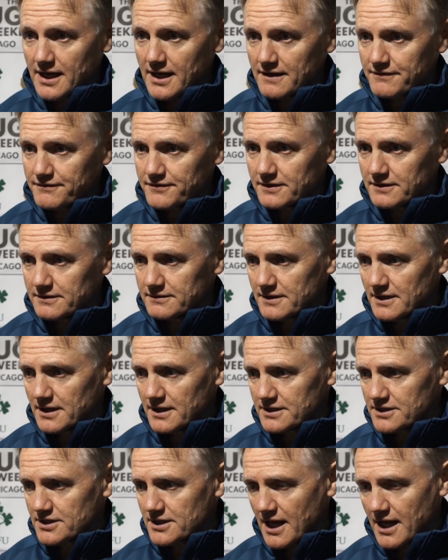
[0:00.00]
half
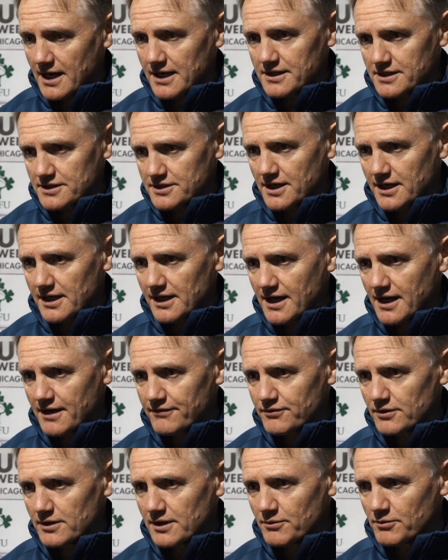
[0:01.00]
and started the second
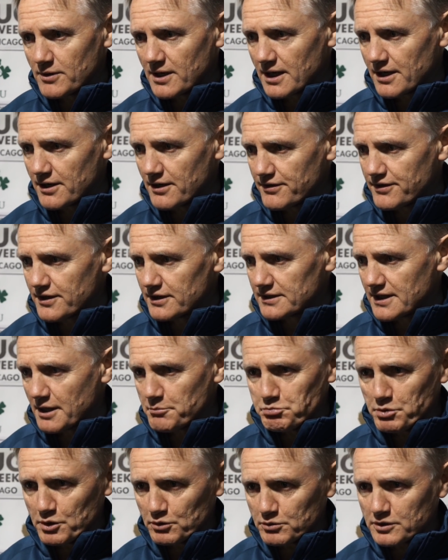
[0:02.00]
half really well, and I think
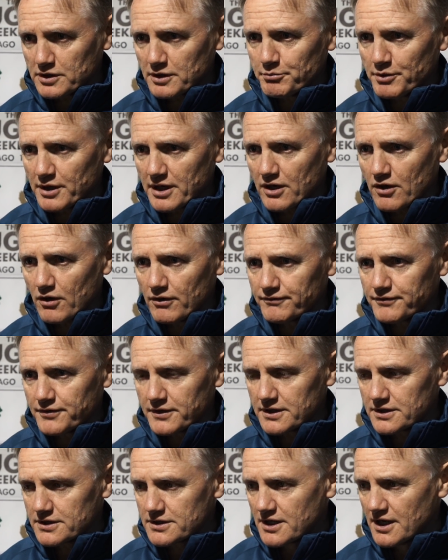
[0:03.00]
that built a bit of
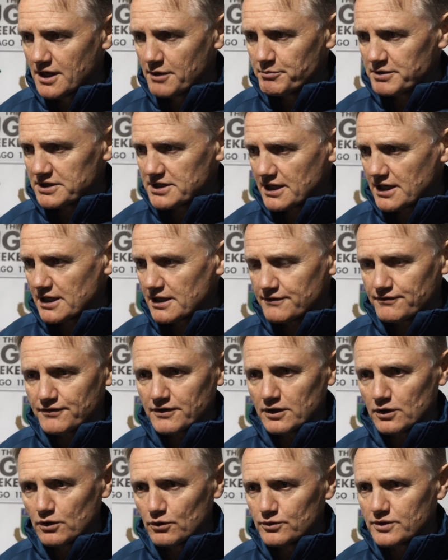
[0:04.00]
confidence, particularly for
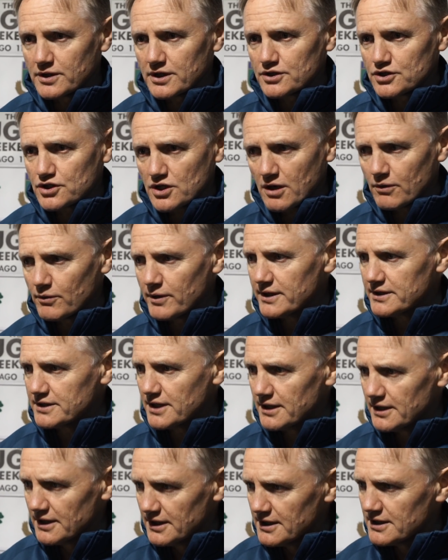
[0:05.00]
Luke and Joey
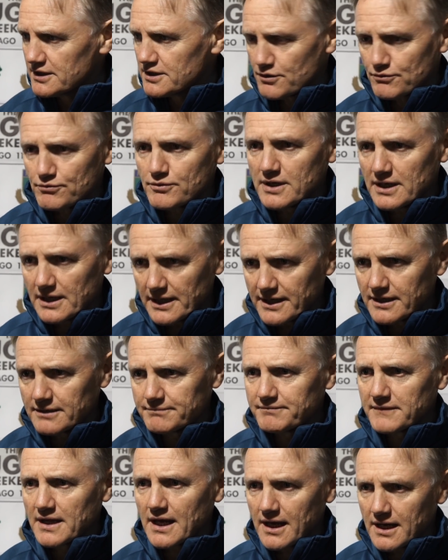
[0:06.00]
to really
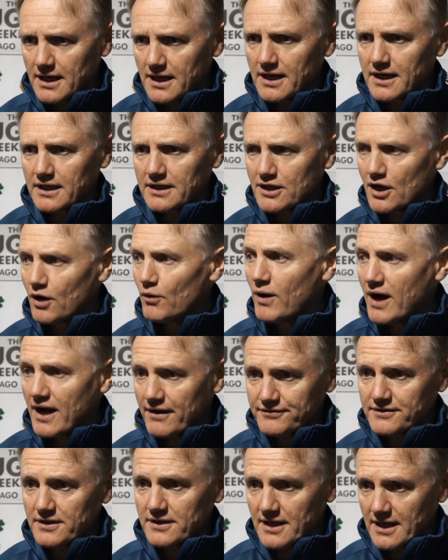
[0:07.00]
go
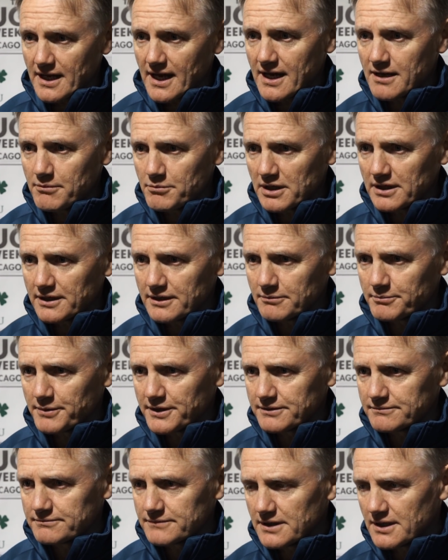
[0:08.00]
after the game a little
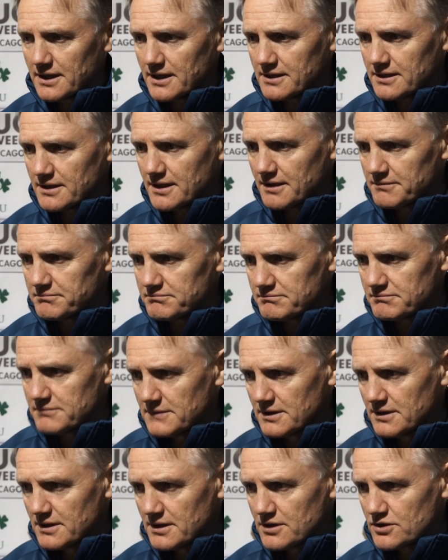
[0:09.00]
bit. And
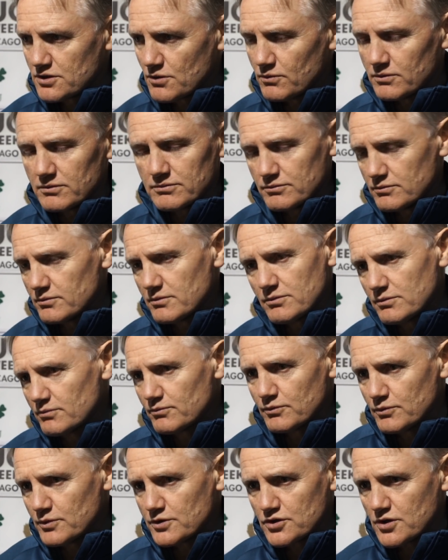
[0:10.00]
so
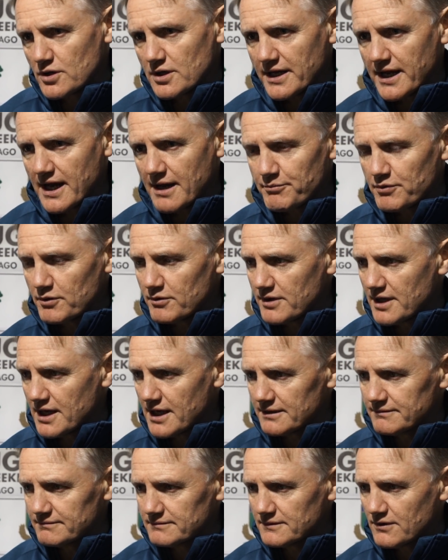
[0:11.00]
we're certainly happy with
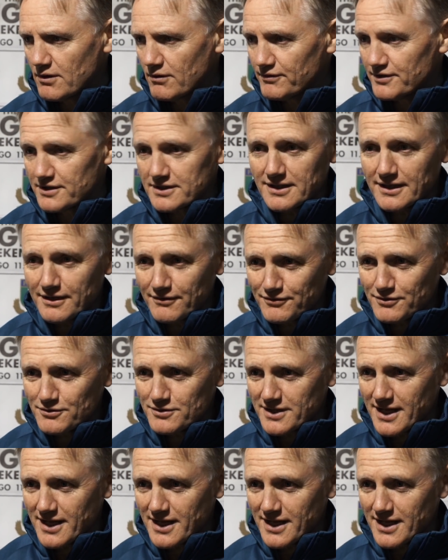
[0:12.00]
that. Obviously, a few